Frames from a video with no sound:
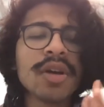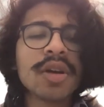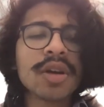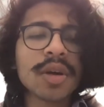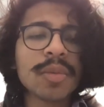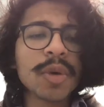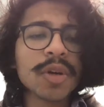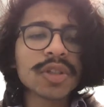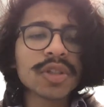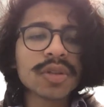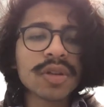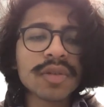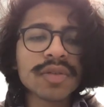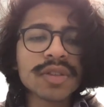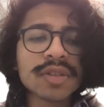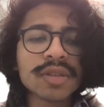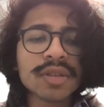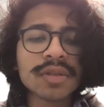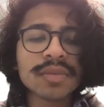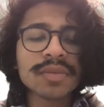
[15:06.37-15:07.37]
Commercial
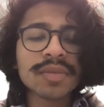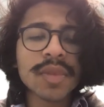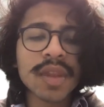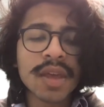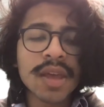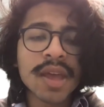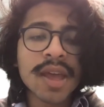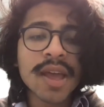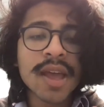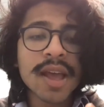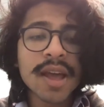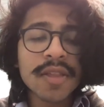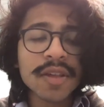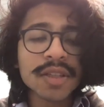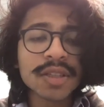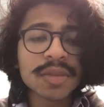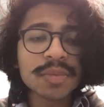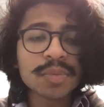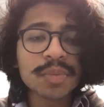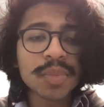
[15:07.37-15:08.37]
officer,
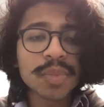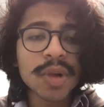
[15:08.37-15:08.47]
this